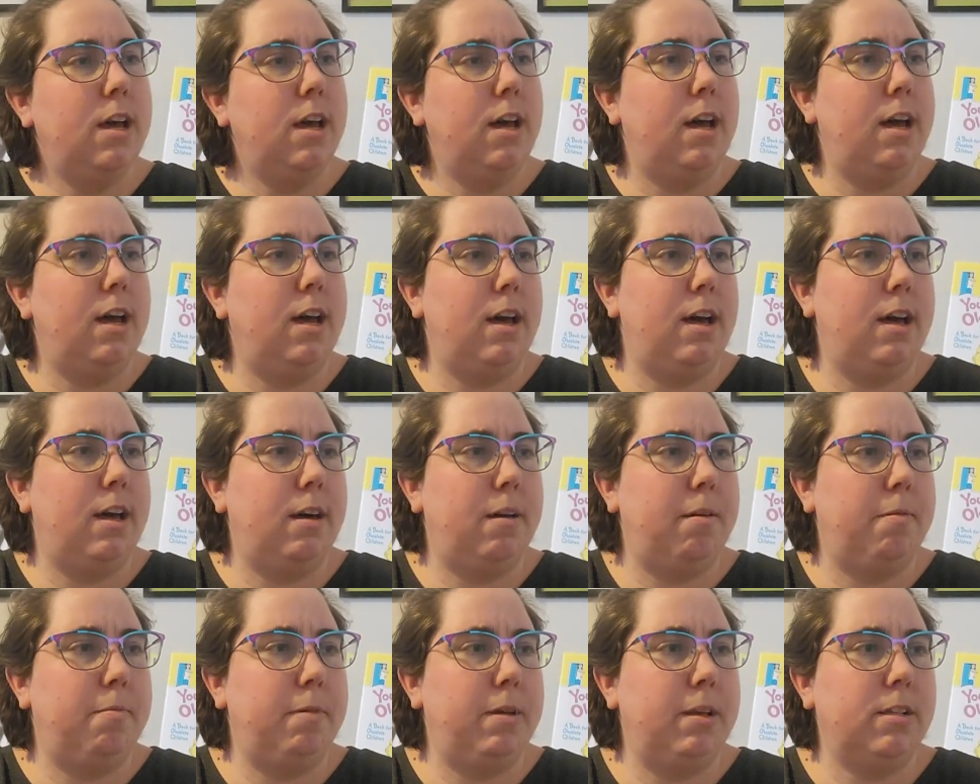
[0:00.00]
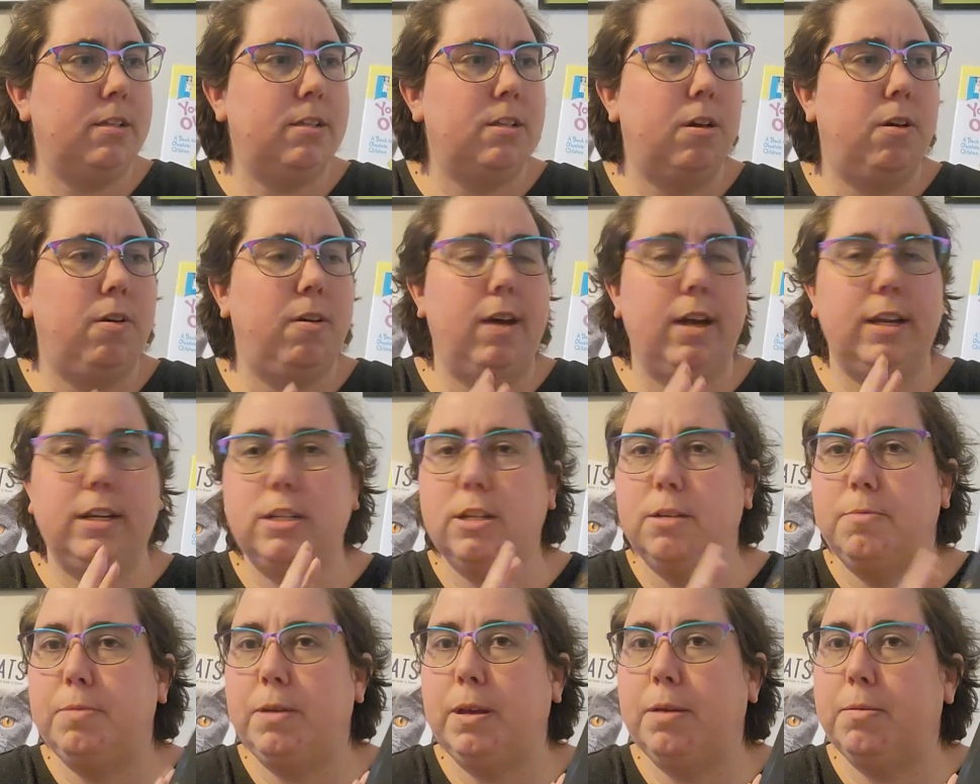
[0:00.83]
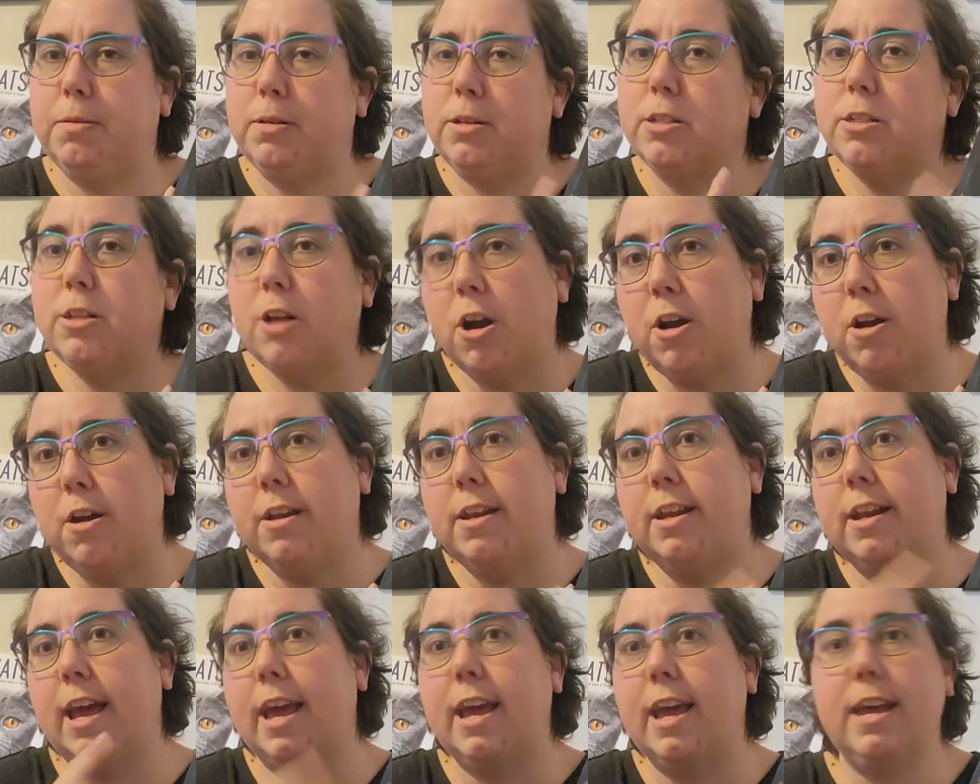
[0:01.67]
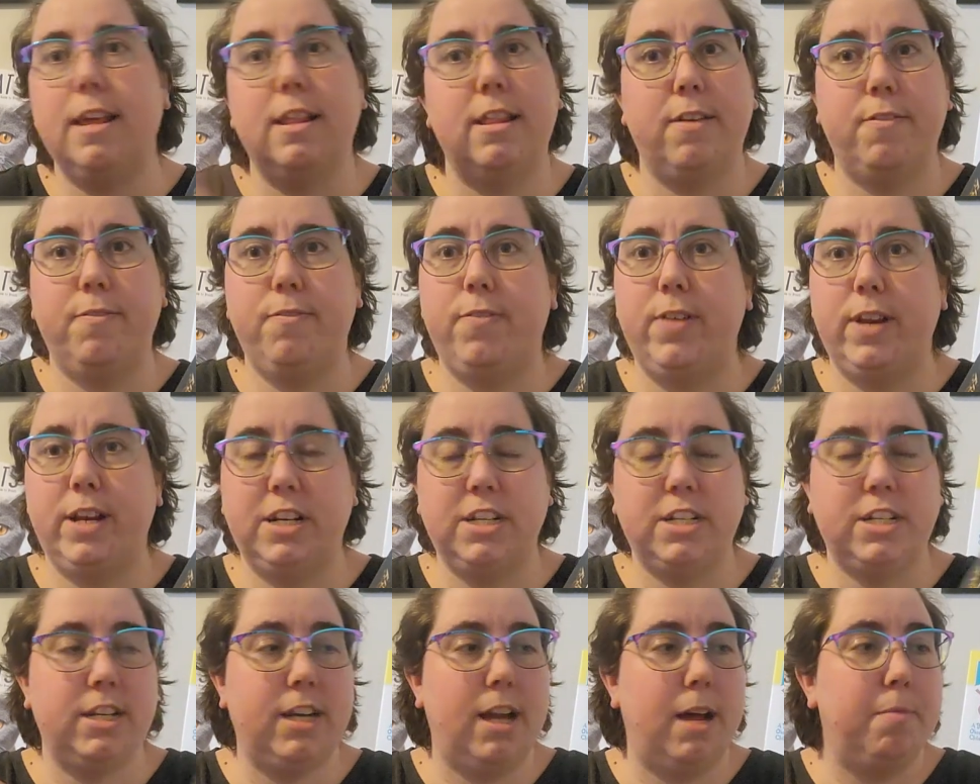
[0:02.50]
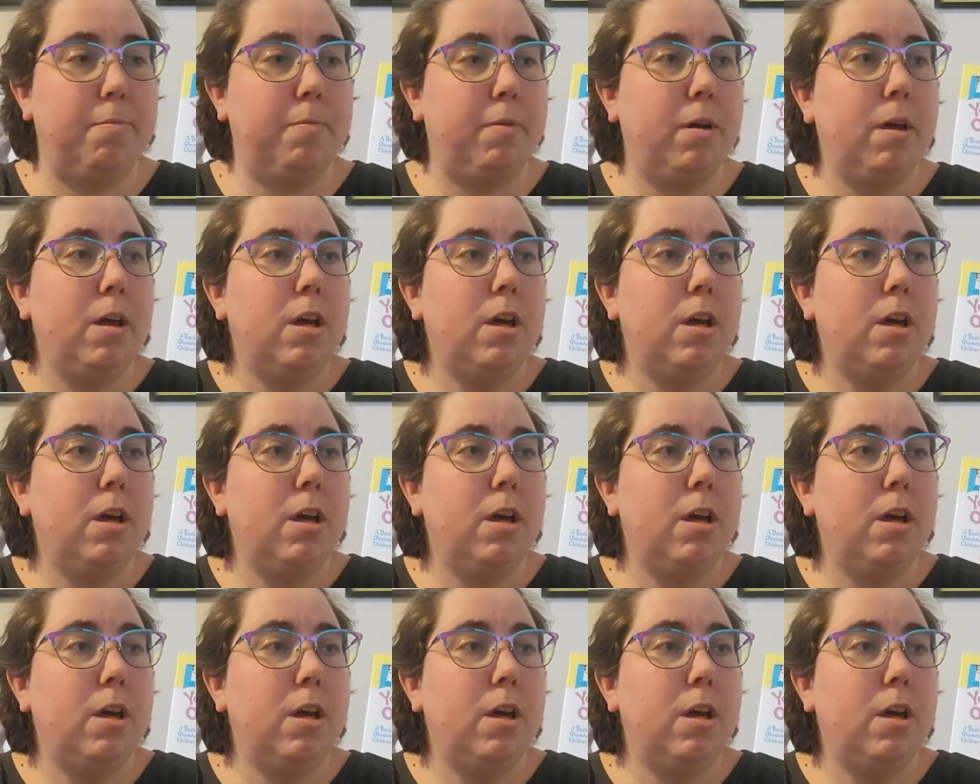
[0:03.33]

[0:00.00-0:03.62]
Um, and so I should be able to start it tonight and then finish it up